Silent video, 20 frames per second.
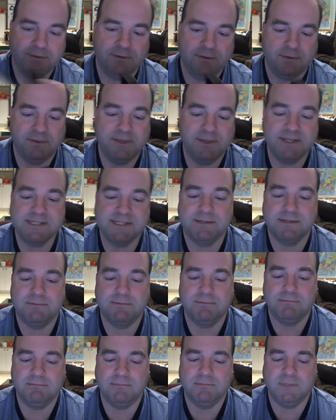this
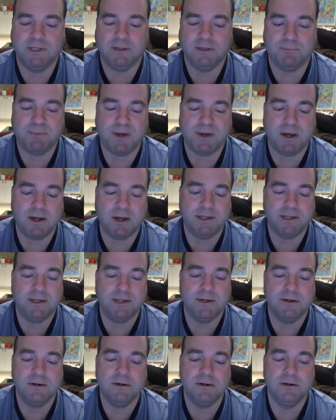little pot
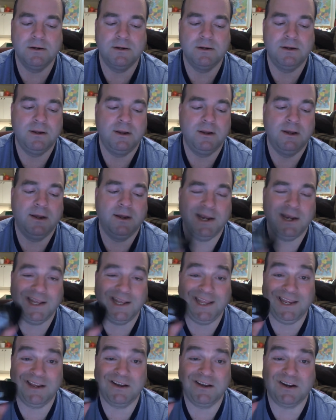here, I
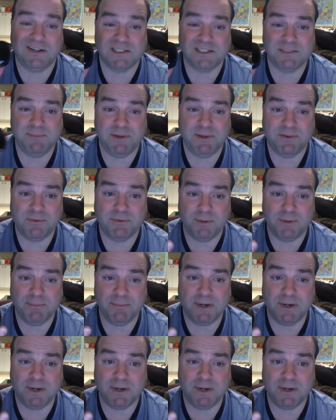think cost me $3.